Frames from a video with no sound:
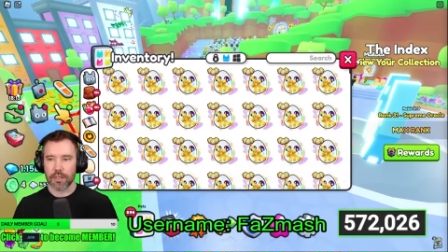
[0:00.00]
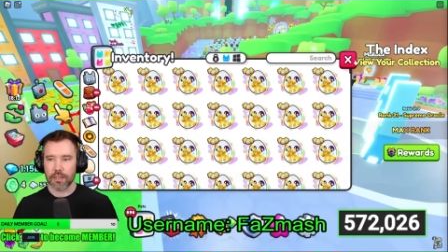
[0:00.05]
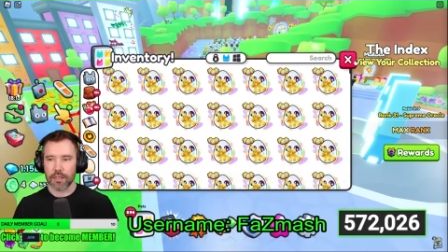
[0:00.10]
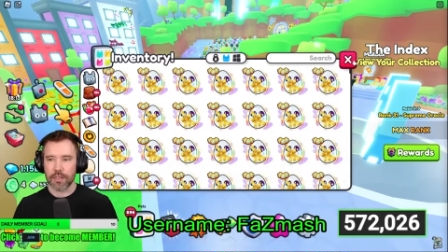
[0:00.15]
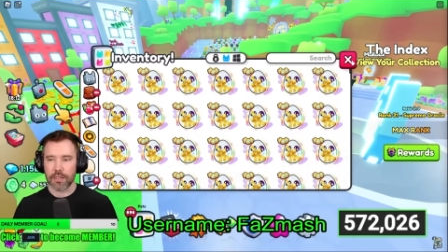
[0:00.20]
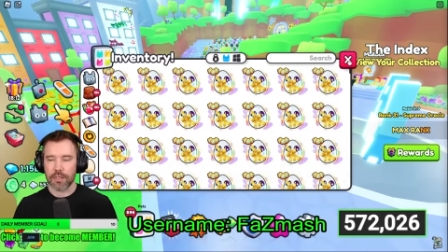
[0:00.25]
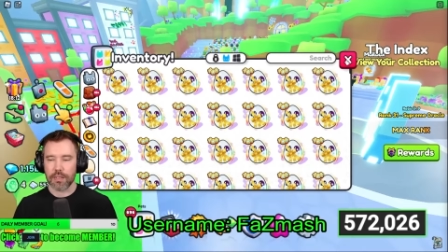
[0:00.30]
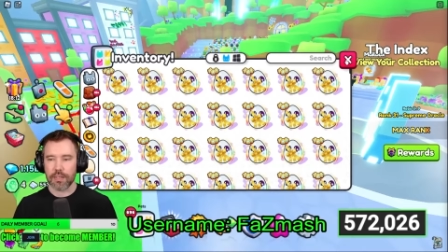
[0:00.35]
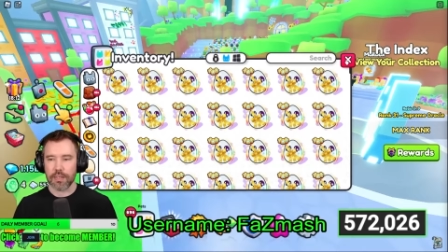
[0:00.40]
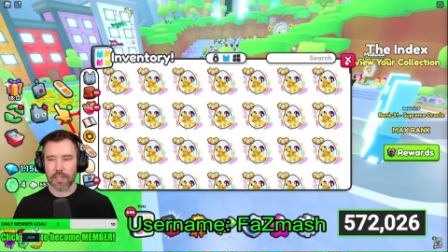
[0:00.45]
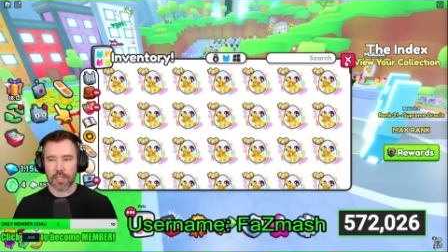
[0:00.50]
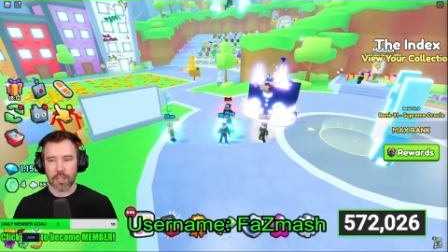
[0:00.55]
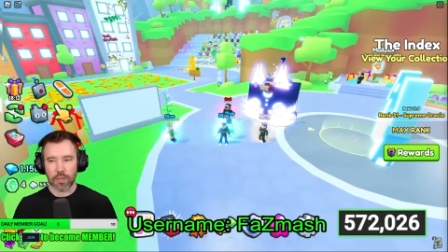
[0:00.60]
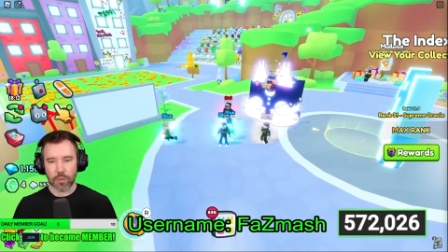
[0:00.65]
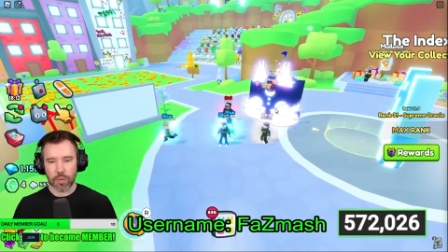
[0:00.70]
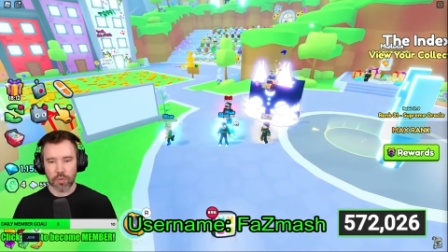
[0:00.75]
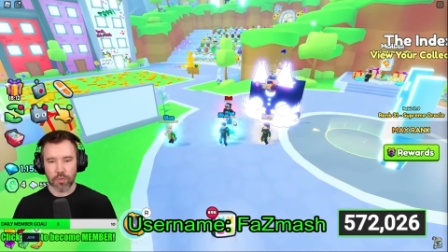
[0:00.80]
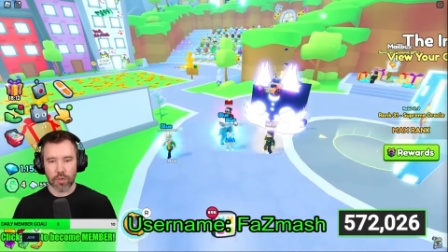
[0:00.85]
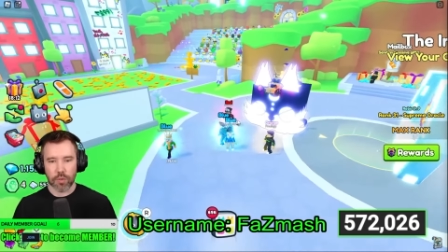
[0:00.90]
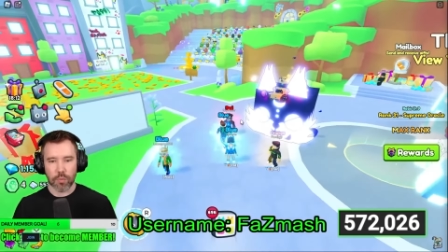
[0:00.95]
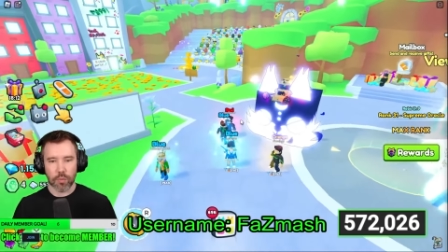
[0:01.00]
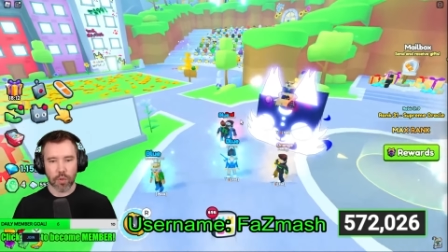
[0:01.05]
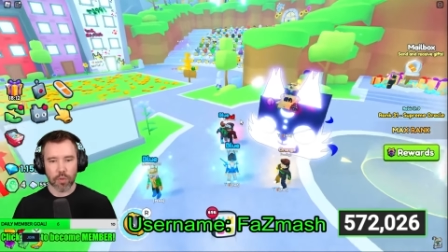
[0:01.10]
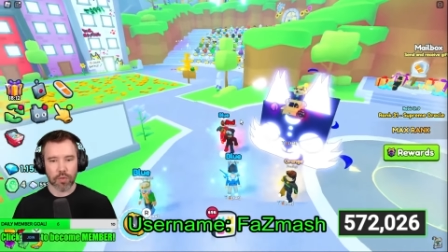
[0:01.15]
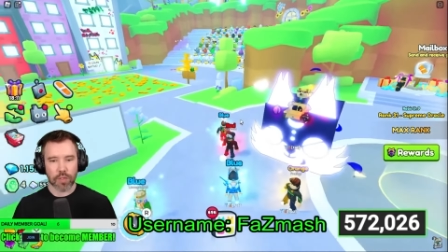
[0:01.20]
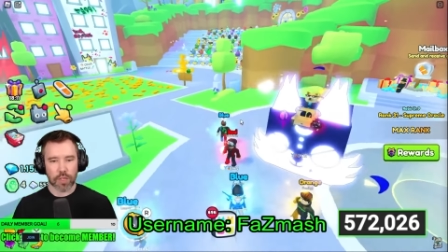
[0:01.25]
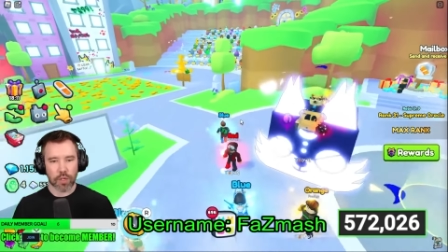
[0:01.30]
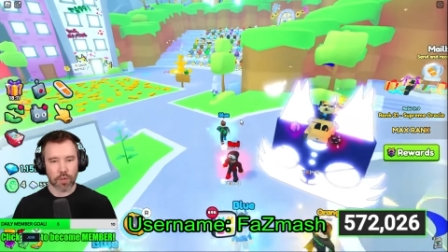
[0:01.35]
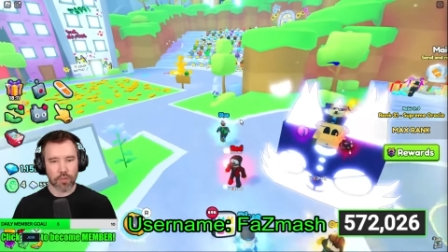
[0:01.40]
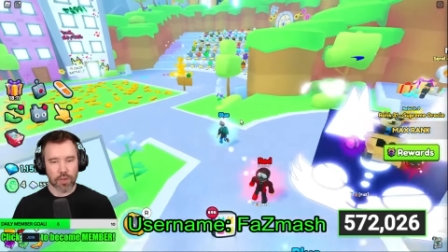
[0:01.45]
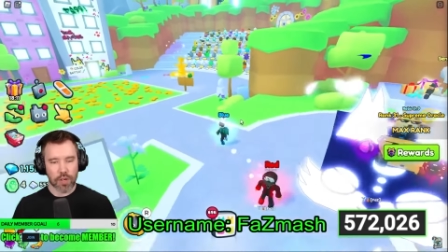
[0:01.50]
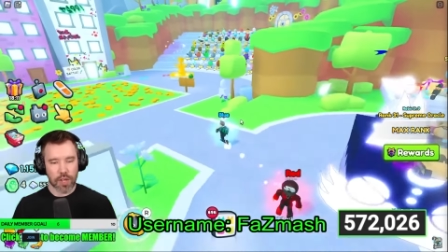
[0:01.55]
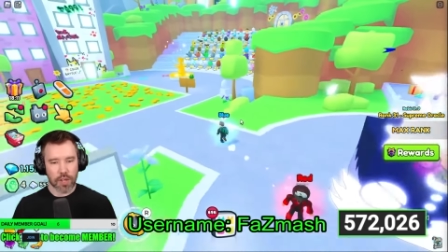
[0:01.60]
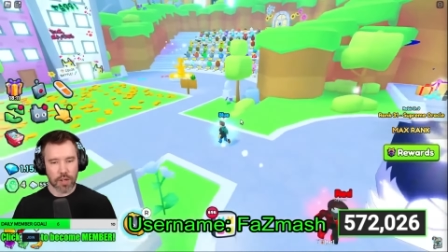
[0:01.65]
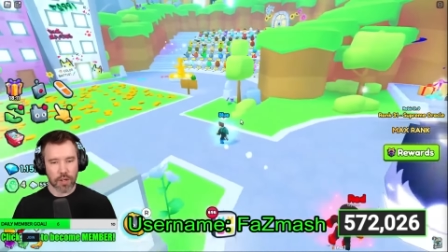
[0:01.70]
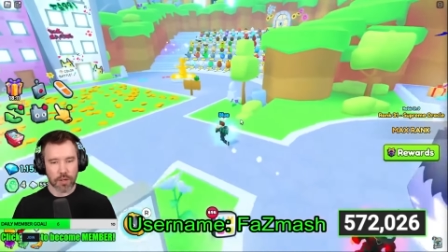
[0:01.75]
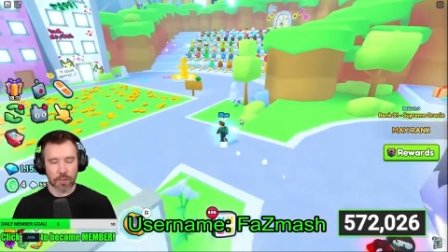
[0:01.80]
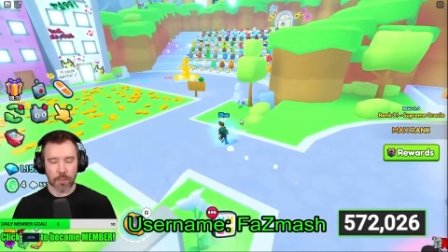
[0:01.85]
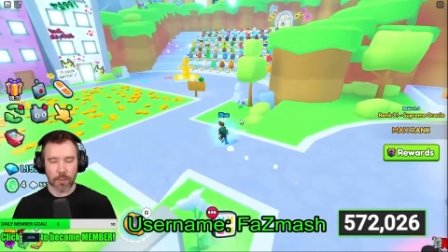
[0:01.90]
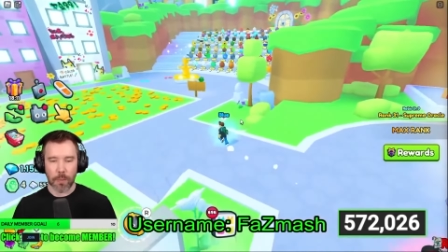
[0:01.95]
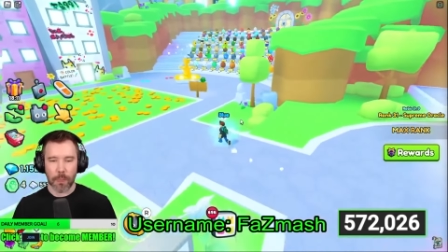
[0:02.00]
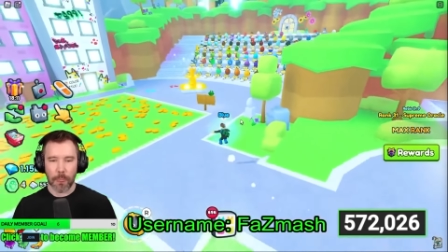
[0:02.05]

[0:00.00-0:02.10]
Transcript: Let's see here. What if we move like over here?